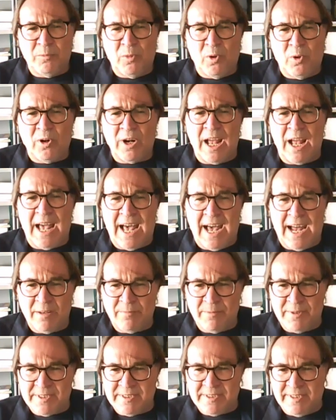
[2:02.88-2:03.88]
more
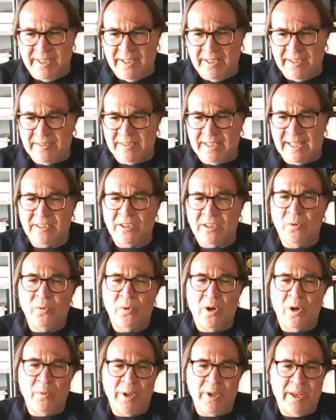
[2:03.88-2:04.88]
harvesting, that
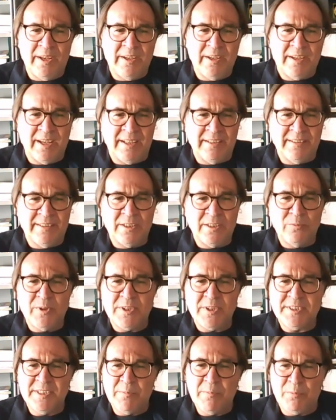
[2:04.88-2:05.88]
growing, and that
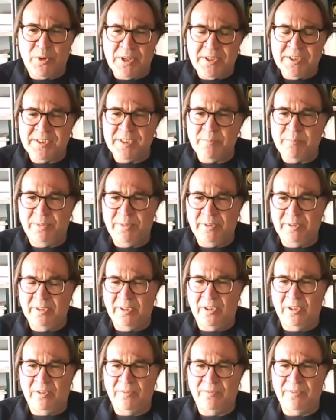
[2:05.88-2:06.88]
was the
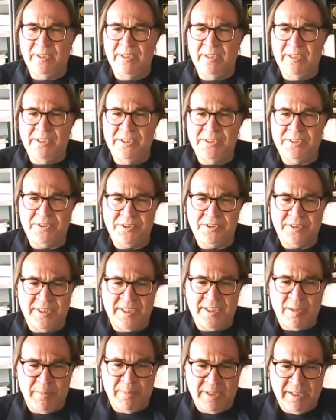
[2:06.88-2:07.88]
principle of
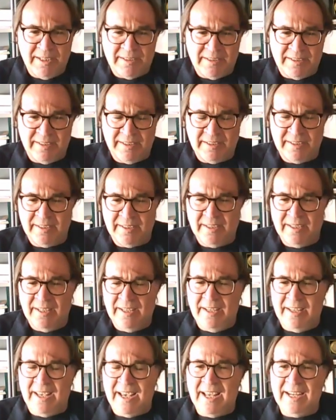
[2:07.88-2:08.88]
sustainability.
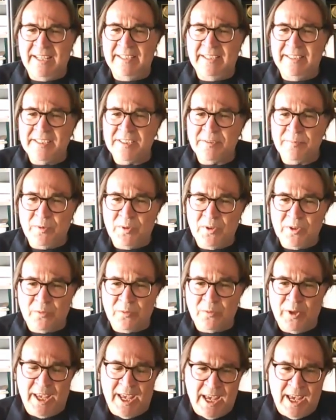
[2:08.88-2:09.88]
And in this book,
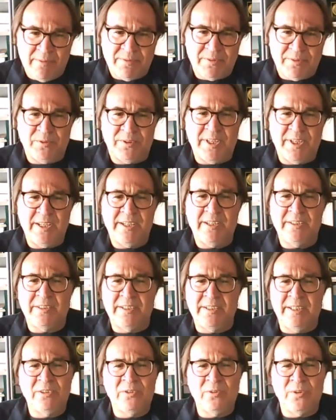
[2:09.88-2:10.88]
we have to take
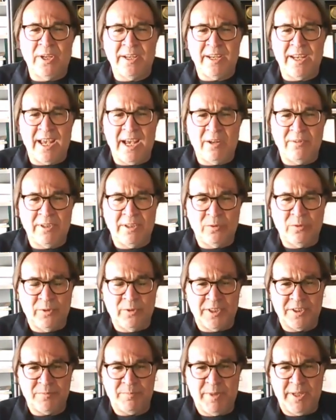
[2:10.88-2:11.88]
into account that we
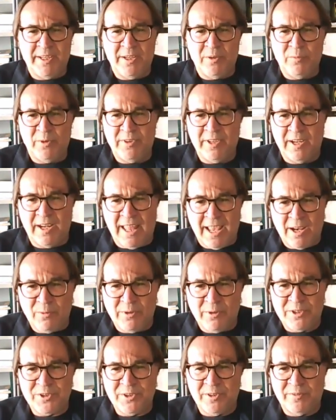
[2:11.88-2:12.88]
are speaking with the
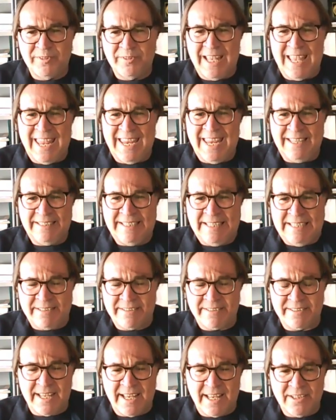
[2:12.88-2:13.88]
language of the
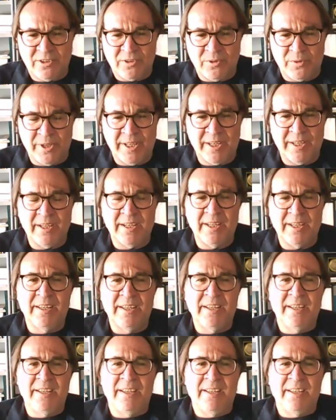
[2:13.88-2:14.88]
18th century.
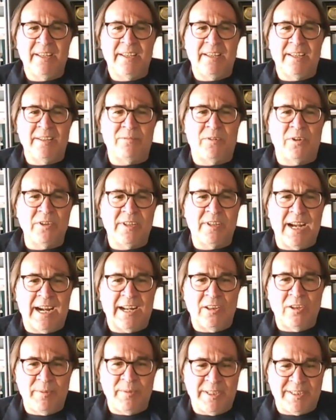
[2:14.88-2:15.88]
Von
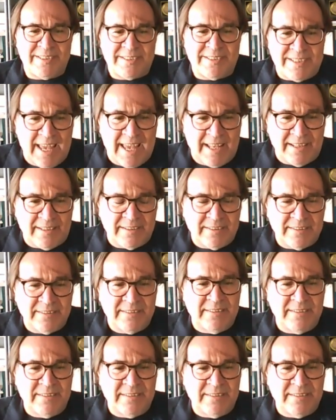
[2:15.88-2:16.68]
Karlovich said,